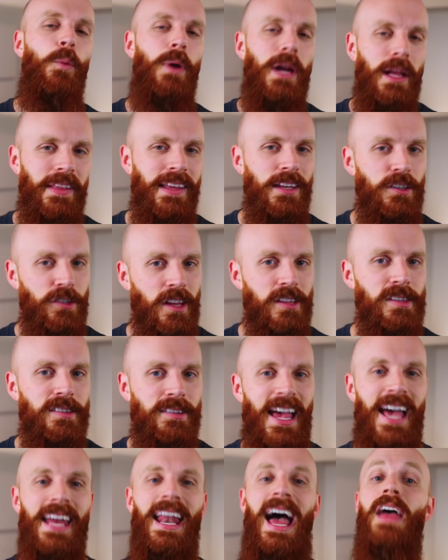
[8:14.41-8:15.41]
really just
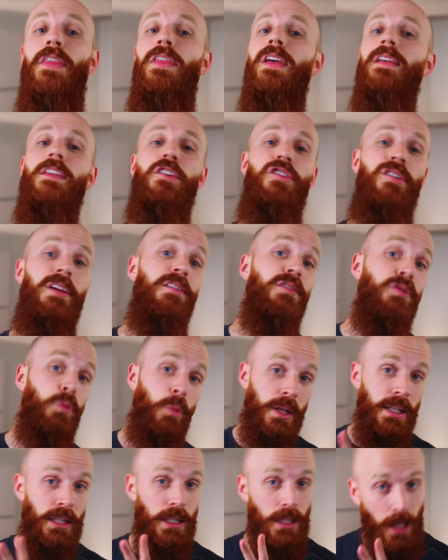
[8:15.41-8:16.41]
said, I think the Chiefs
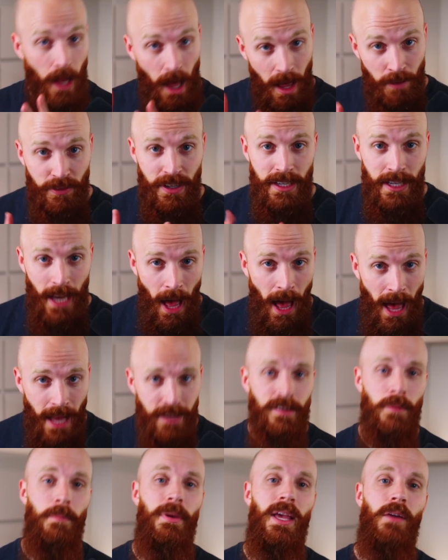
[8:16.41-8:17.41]
would love not
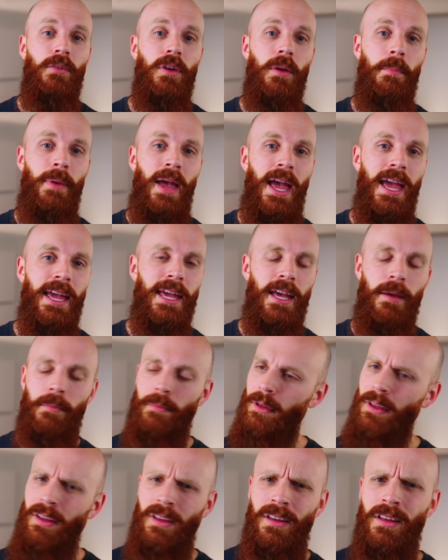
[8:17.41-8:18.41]
to be able to pay him.
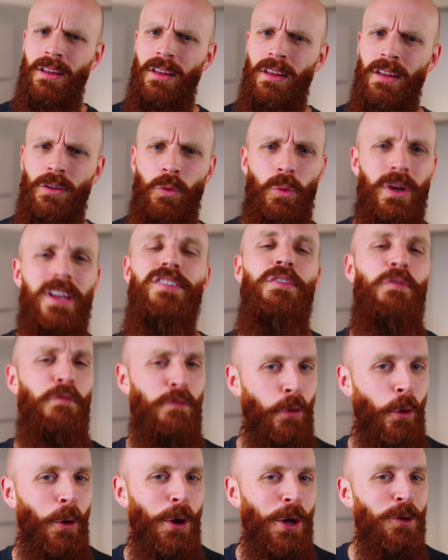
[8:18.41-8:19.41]
What is
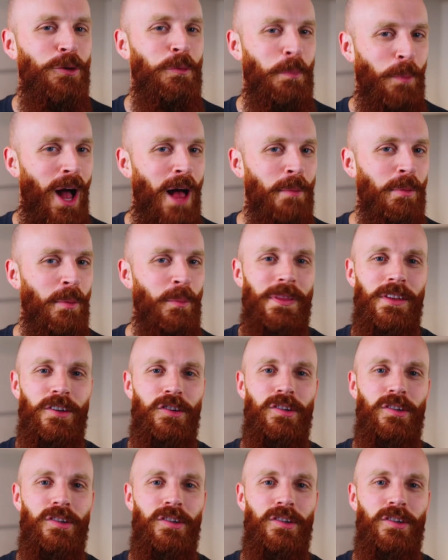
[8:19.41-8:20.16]
Florio's problem with the